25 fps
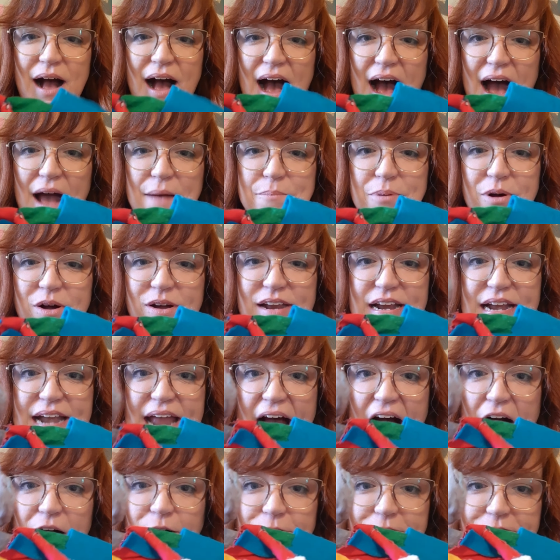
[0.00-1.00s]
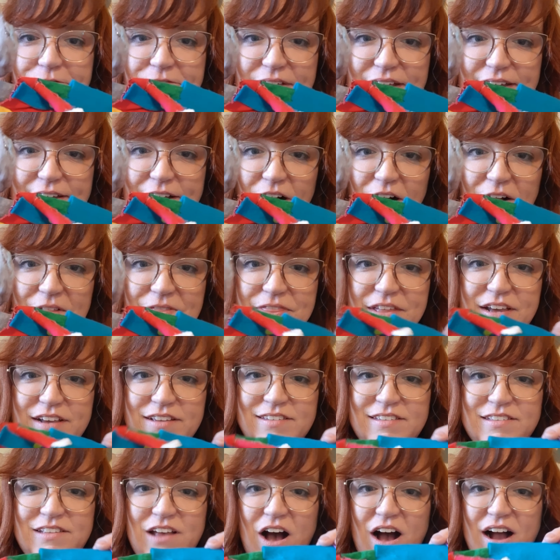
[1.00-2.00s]
I put an outfit on this
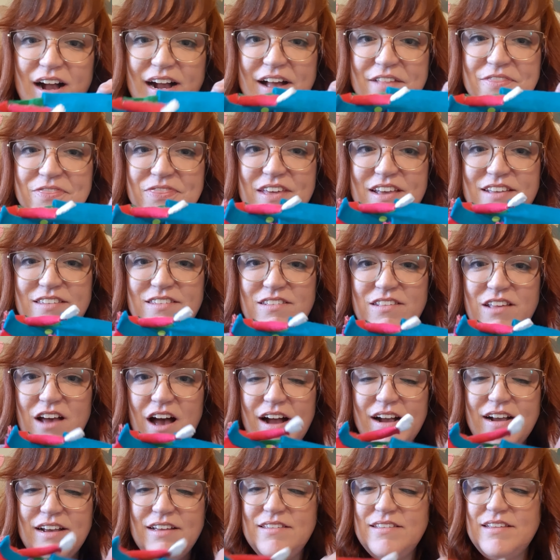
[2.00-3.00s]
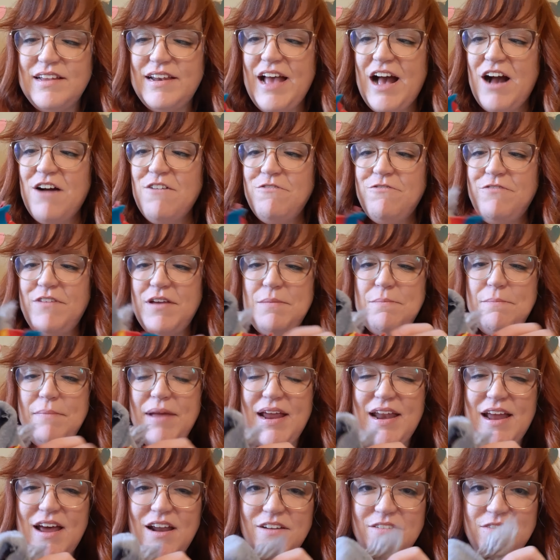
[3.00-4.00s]
sock, and this sock is an outfit
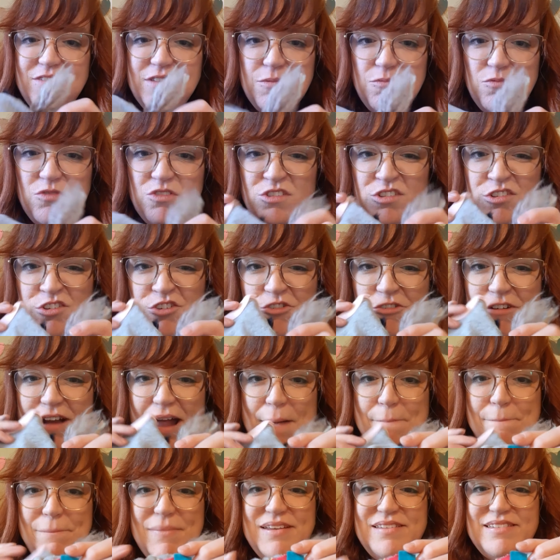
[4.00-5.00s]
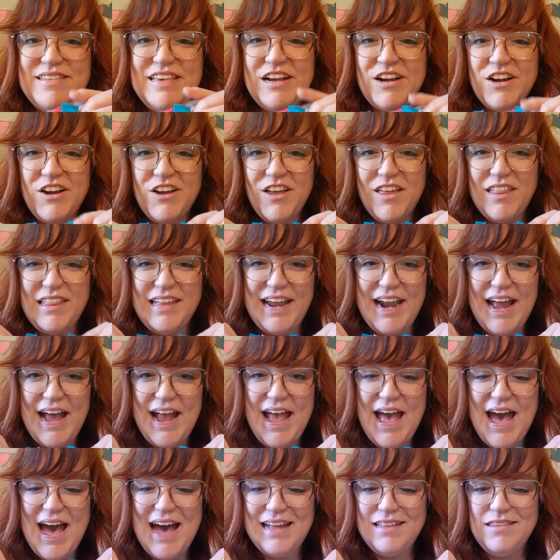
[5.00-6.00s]
made out of some scrap material that I
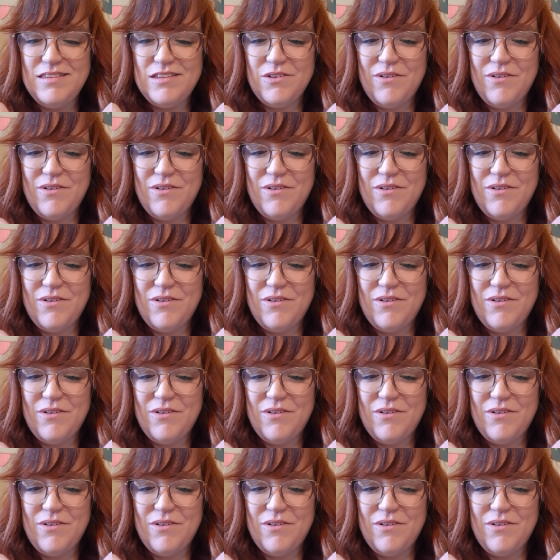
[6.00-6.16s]
had.